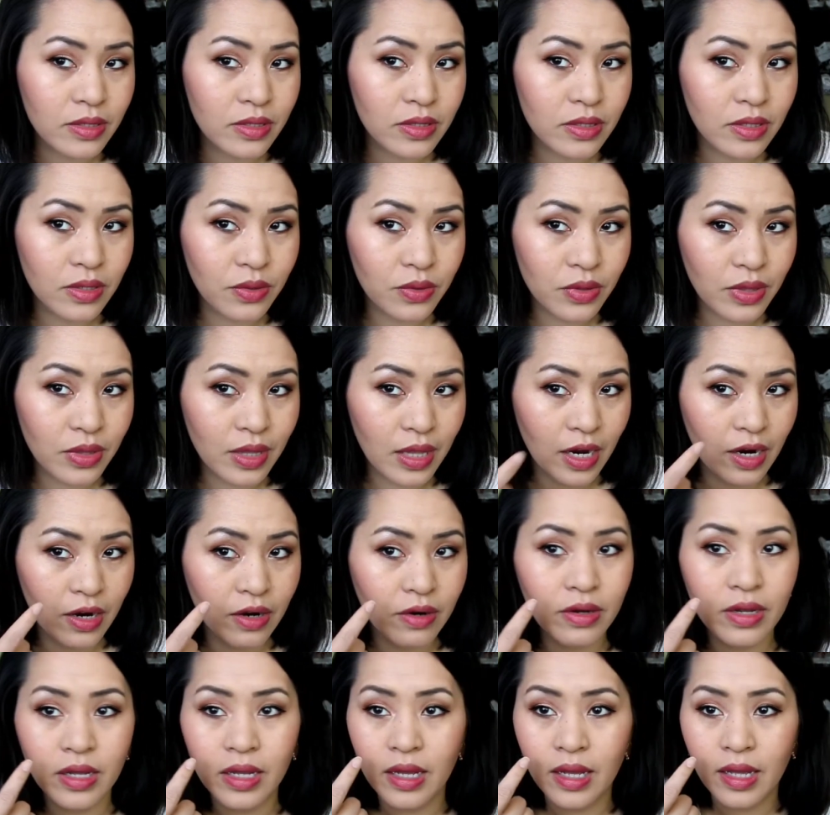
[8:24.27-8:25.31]
So
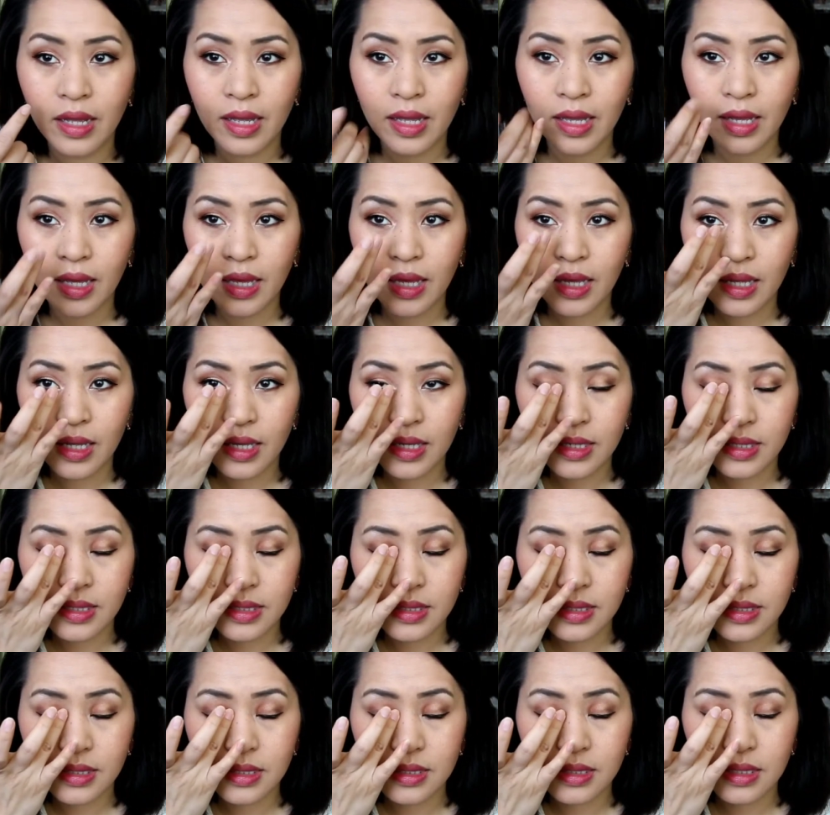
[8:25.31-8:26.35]
there
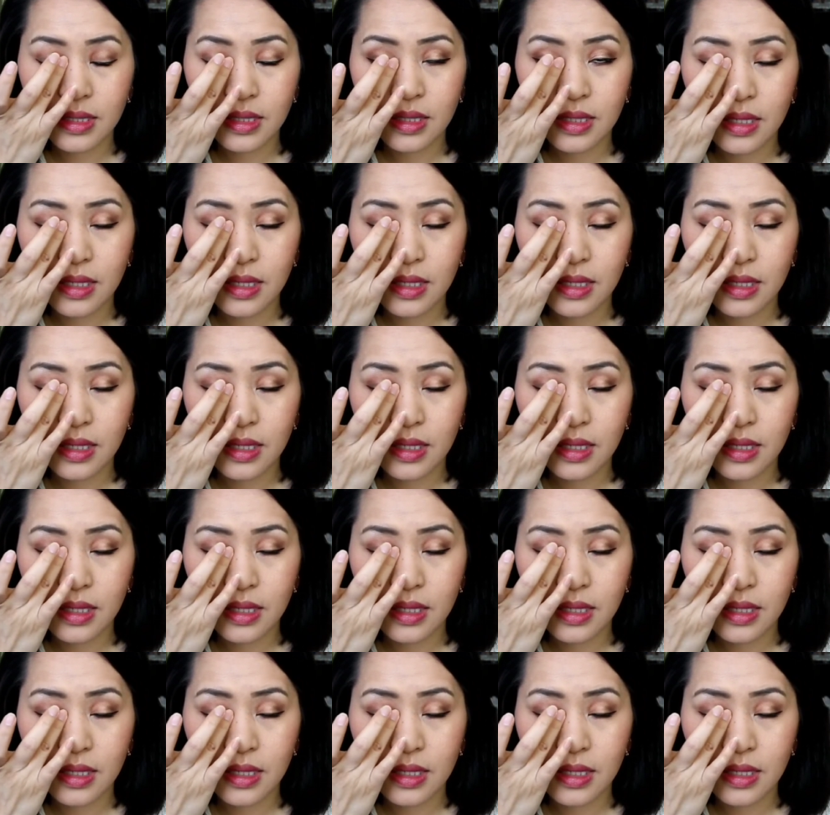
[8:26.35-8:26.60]
is